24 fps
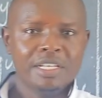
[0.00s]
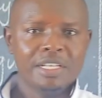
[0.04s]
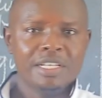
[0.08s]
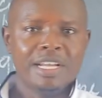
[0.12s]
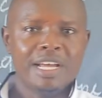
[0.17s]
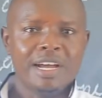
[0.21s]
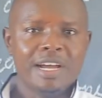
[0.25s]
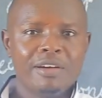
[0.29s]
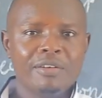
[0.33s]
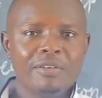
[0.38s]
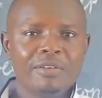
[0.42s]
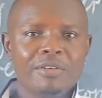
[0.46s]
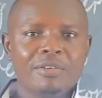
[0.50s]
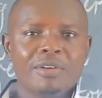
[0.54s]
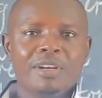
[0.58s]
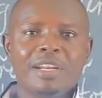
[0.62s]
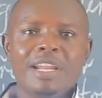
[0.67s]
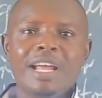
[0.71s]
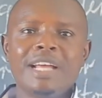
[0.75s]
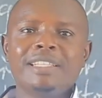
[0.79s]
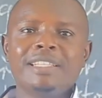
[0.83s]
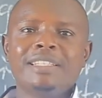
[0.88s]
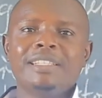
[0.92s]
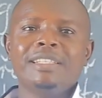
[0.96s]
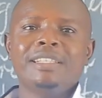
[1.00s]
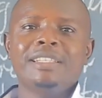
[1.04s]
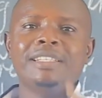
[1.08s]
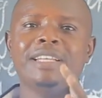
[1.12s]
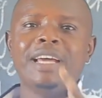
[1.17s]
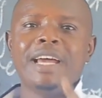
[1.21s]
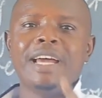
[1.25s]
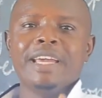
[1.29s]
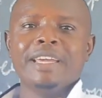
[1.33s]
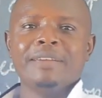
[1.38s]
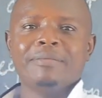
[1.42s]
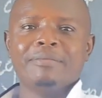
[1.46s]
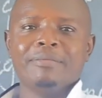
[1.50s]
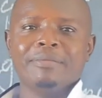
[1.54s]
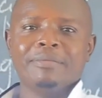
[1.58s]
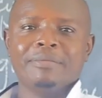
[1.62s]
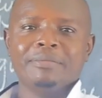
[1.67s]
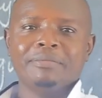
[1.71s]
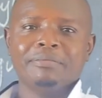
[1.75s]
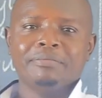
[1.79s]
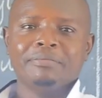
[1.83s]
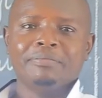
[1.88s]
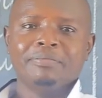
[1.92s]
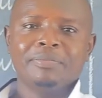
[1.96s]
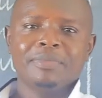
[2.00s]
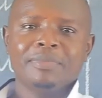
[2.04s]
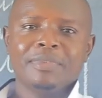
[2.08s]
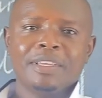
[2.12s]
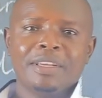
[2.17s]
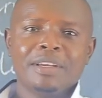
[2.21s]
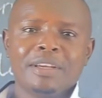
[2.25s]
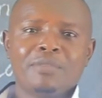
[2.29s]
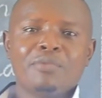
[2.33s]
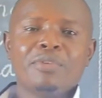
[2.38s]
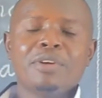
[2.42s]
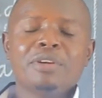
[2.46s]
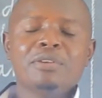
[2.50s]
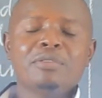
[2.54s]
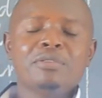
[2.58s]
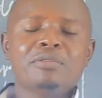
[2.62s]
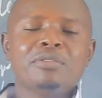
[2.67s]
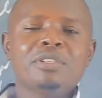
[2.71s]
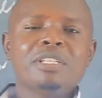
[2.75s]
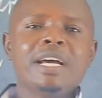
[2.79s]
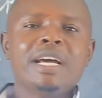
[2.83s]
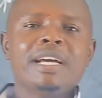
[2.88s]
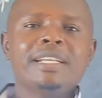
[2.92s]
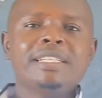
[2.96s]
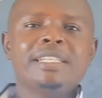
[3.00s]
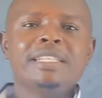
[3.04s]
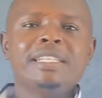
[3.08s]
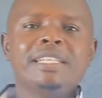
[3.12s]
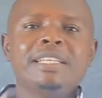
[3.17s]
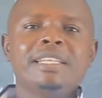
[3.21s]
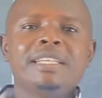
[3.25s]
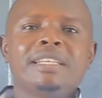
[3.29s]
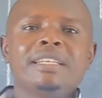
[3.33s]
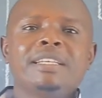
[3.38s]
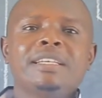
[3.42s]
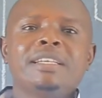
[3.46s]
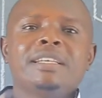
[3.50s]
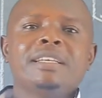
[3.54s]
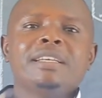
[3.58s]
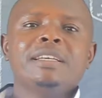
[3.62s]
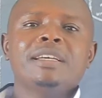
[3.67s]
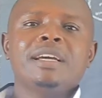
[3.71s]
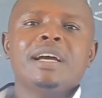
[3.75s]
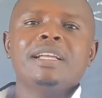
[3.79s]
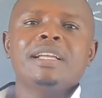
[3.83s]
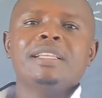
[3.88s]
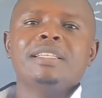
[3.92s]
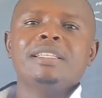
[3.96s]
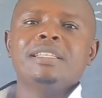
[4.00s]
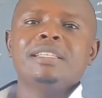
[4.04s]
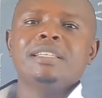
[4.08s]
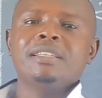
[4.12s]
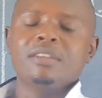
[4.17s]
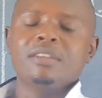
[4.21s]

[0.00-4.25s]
Now, last time, we looked at, uh, at